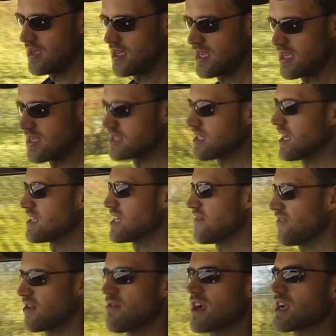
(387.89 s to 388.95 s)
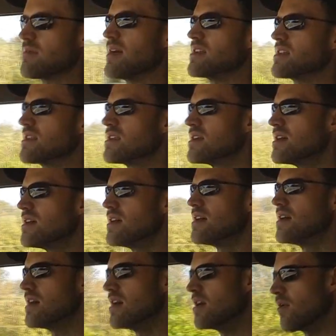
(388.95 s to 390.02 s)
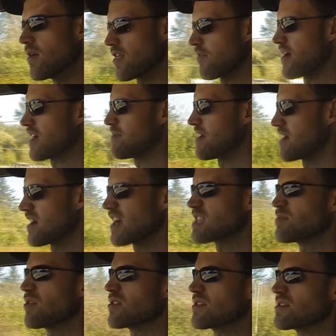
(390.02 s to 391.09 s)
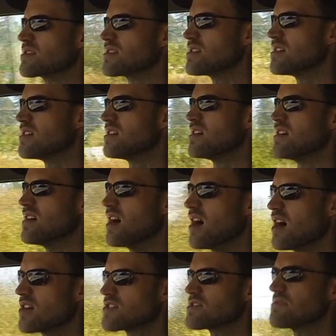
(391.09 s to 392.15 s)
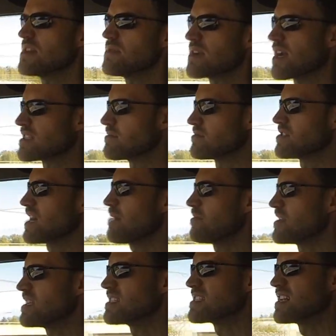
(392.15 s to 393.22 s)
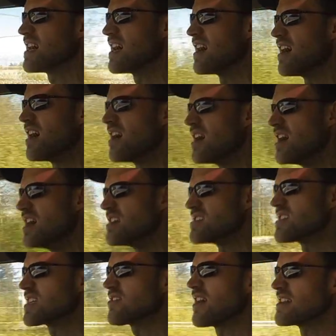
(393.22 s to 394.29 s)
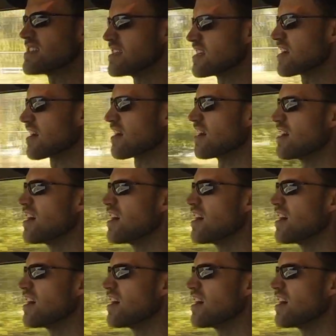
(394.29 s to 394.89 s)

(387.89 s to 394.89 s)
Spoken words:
He is definitely recommended, one of the recommended exporters. Oh, sweet, we got some Japanese cigarettes in here.